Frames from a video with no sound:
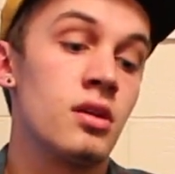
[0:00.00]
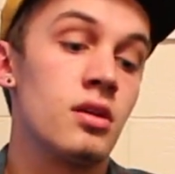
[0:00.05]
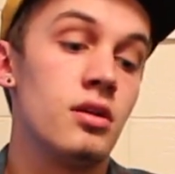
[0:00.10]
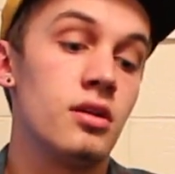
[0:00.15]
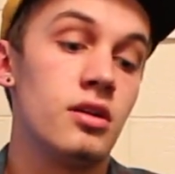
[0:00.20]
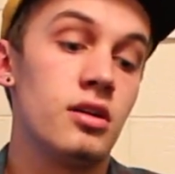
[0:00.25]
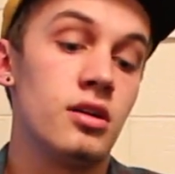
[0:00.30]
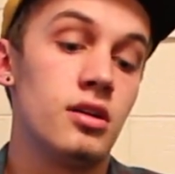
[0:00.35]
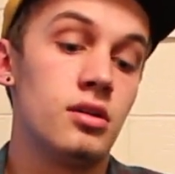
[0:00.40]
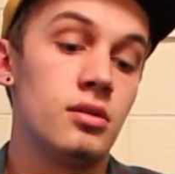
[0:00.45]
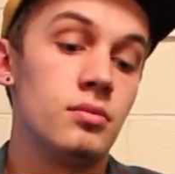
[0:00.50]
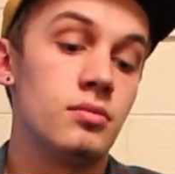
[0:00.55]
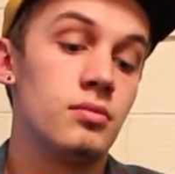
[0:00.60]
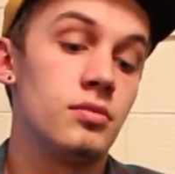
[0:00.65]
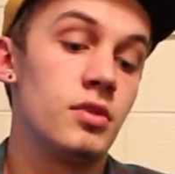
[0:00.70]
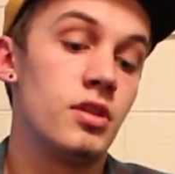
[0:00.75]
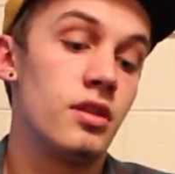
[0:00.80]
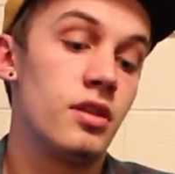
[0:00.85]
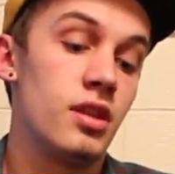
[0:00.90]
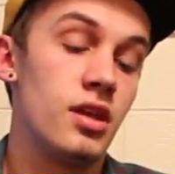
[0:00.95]

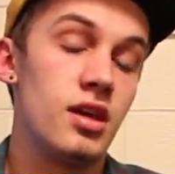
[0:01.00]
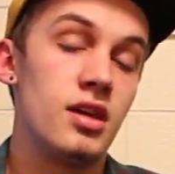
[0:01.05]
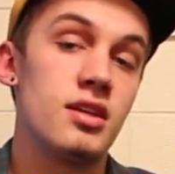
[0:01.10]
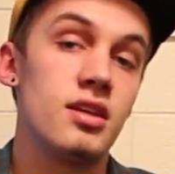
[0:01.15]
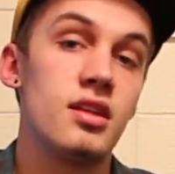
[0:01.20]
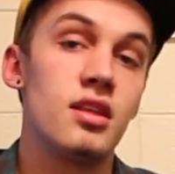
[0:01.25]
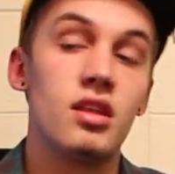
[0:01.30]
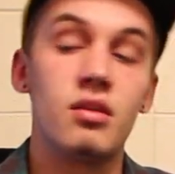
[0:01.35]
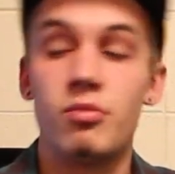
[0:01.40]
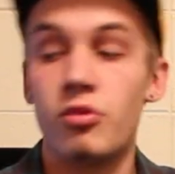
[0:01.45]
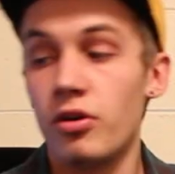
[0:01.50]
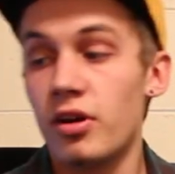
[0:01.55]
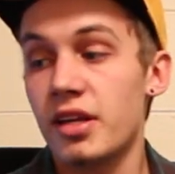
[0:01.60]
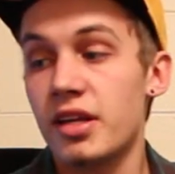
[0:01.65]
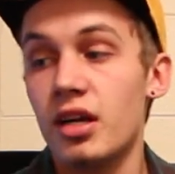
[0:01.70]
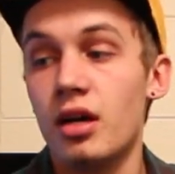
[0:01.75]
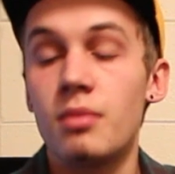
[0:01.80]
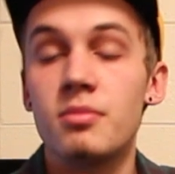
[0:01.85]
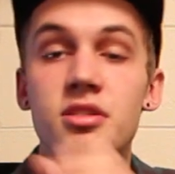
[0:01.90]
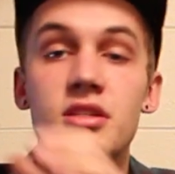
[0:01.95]
Um, the, the board
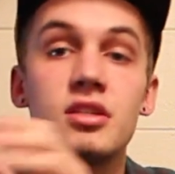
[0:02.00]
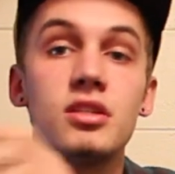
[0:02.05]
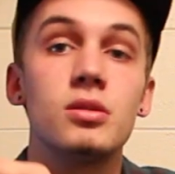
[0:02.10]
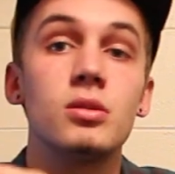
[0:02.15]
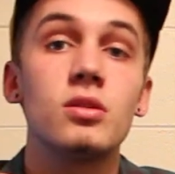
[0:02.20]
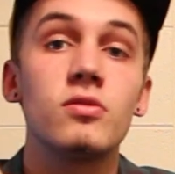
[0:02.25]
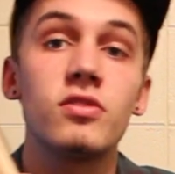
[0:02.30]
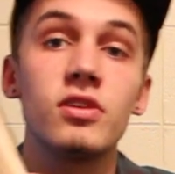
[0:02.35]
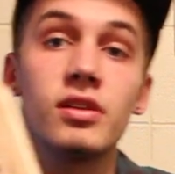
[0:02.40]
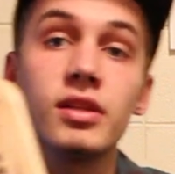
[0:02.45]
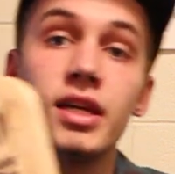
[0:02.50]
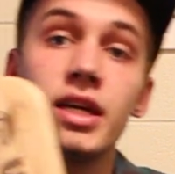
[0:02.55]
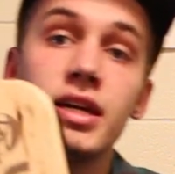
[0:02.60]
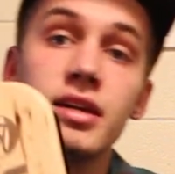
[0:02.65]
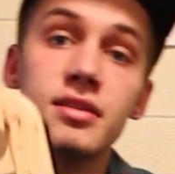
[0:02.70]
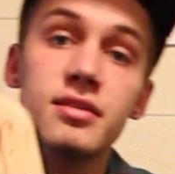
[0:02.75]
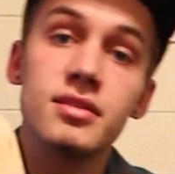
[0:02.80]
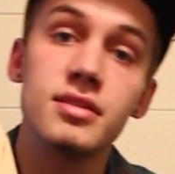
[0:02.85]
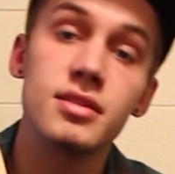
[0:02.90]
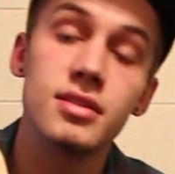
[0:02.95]
comes in two different
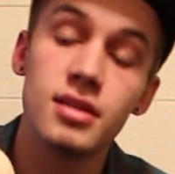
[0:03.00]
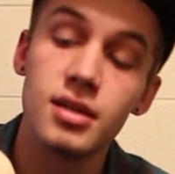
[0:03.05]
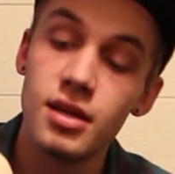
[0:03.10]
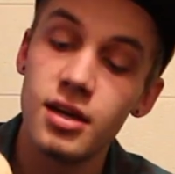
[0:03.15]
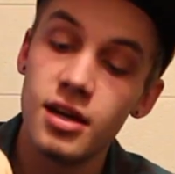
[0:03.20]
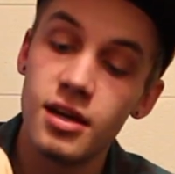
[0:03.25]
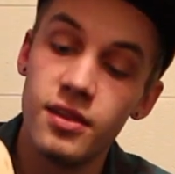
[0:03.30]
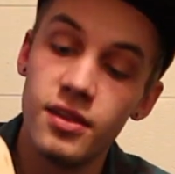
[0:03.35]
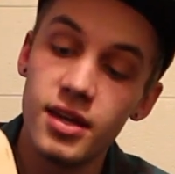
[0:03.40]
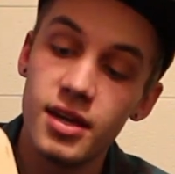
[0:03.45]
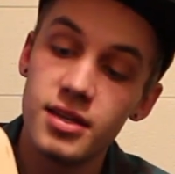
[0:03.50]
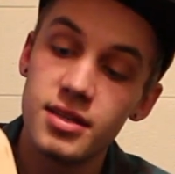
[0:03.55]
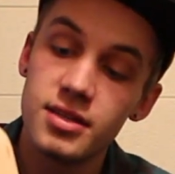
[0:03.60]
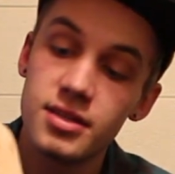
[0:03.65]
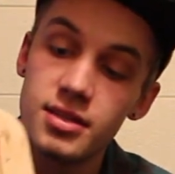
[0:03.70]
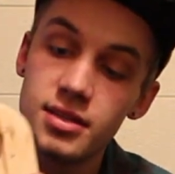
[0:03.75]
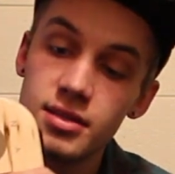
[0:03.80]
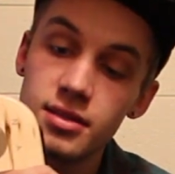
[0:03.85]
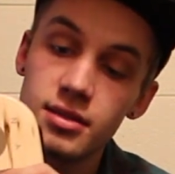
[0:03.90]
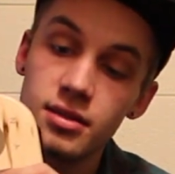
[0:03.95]
lengths.
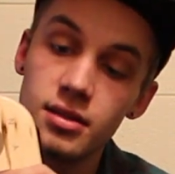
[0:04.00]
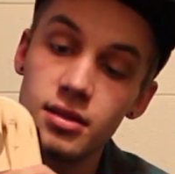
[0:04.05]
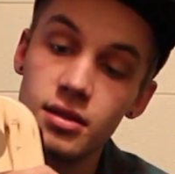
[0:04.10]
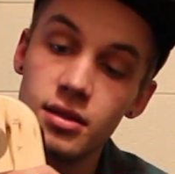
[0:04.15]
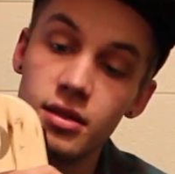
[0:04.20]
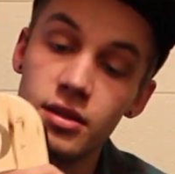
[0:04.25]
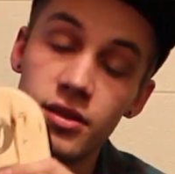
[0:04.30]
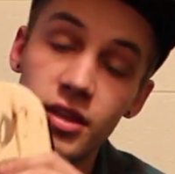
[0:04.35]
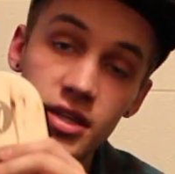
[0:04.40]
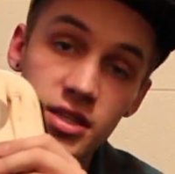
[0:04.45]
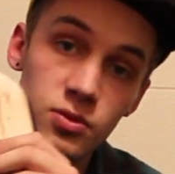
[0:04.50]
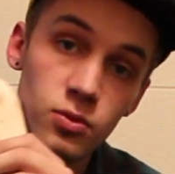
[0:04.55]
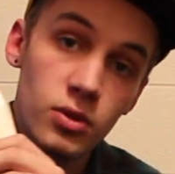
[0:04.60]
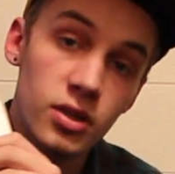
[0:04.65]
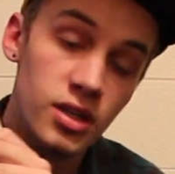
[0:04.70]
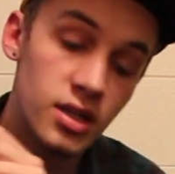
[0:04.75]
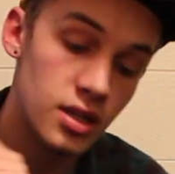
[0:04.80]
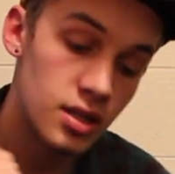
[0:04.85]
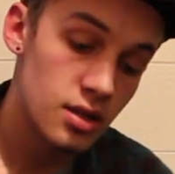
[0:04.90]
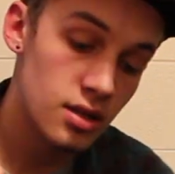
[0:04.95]
This this
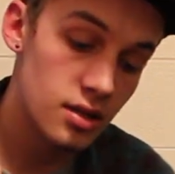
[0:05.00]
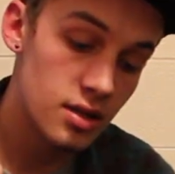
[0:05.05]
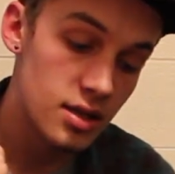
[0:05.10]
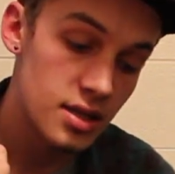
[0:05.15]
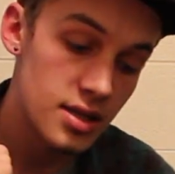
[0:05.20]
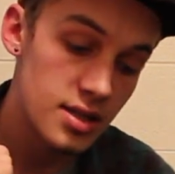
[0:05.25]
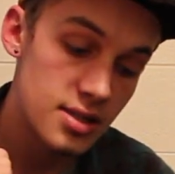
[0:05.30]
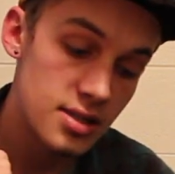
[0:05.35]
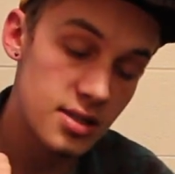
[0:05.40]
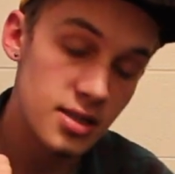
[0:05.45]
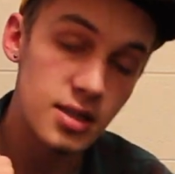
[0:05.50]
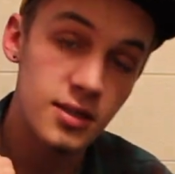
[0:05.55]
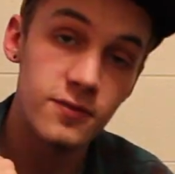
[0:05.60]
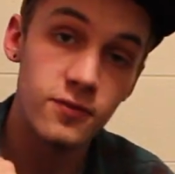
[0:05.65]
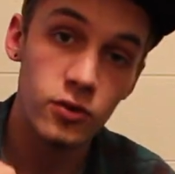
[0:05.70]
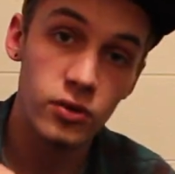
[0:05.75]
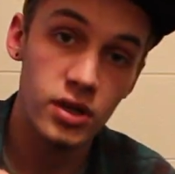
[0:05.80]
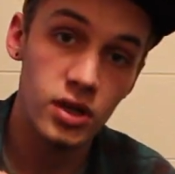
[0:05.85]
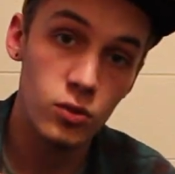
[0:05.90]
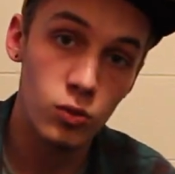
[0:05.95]
one here is the
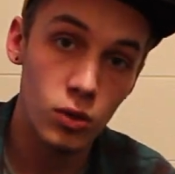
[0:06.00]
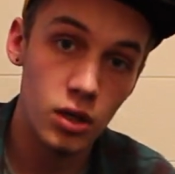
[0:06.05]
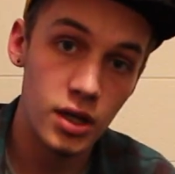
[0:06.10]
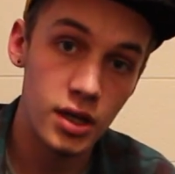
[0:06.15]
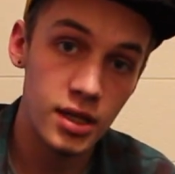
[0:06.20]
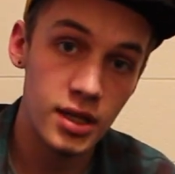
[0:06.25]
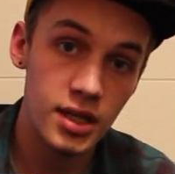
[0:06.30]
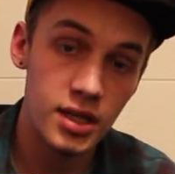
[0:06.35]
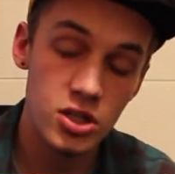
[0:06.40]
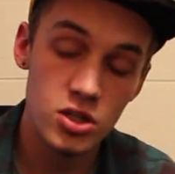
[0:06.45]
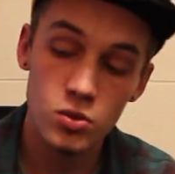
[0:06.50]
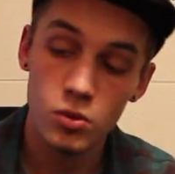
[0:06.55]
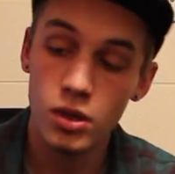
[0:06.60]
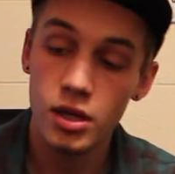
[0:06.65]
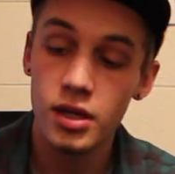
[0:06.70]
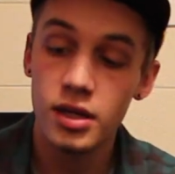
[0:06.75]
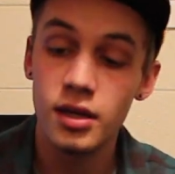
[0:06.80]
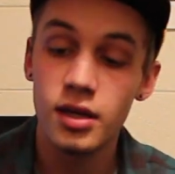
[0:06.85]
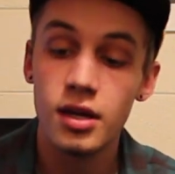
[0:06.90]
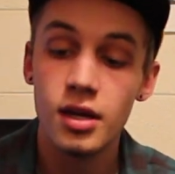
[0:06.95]
41 inch
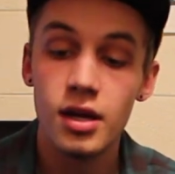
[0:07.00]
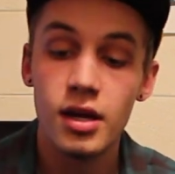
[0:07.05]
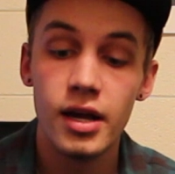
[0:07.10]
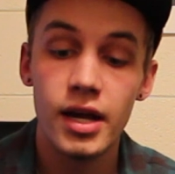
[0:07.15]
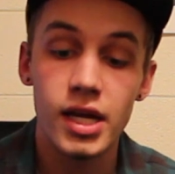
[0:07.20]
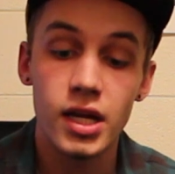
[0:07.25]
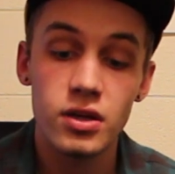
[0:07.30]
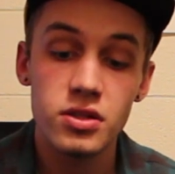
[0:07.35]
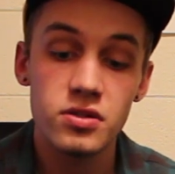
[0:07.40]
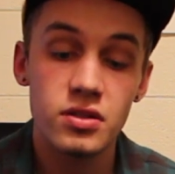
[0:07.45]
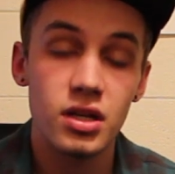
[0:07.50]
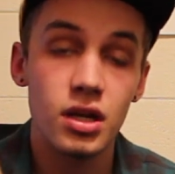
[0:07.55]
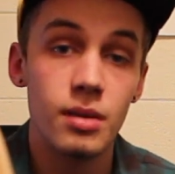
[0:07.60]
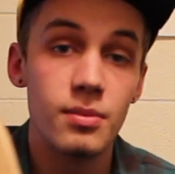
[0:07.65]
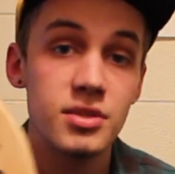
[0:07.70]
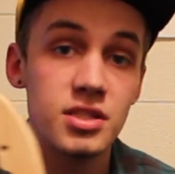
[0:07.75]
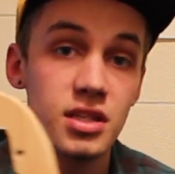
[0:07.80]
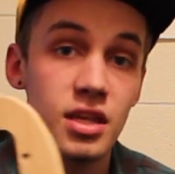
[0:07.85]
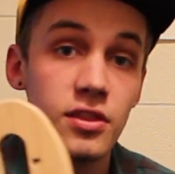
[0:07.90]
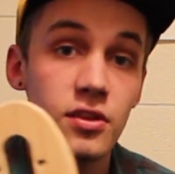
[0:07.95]
one. It also
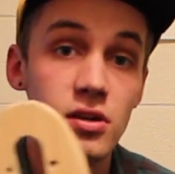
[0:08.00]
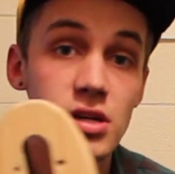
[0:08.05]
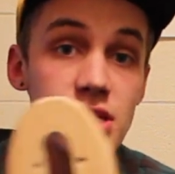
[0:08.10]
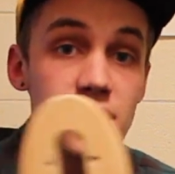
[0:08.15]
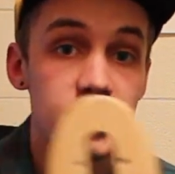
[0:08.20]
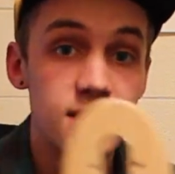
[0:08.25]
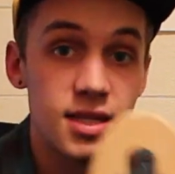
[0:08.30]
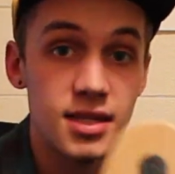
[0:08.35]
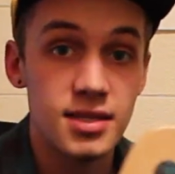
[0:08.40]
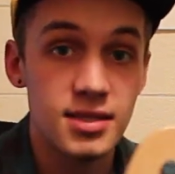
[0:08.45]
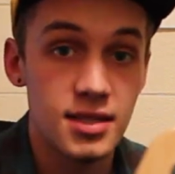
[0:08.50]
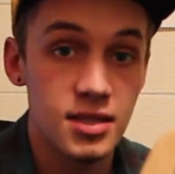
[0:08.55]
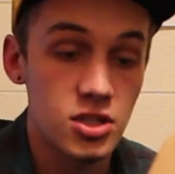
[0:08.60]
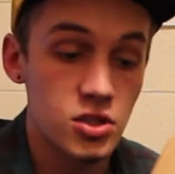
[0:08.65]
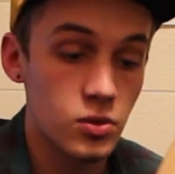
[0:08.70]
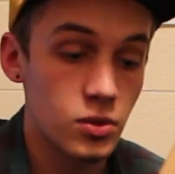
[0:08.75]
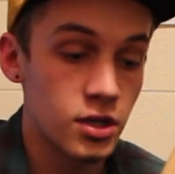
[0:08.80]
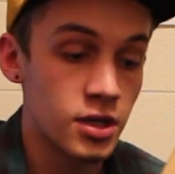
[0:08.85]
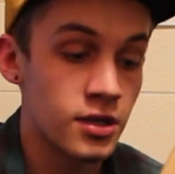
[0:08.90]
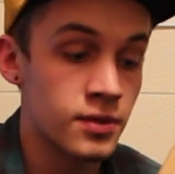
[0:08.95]
comes in a 36
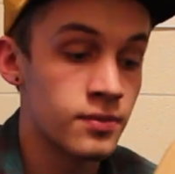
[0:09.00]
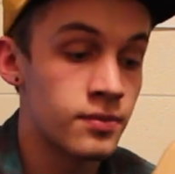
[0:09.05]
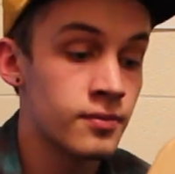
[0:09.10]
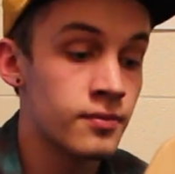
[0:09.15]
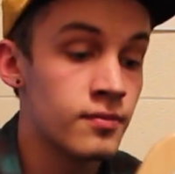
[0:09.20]
inch one.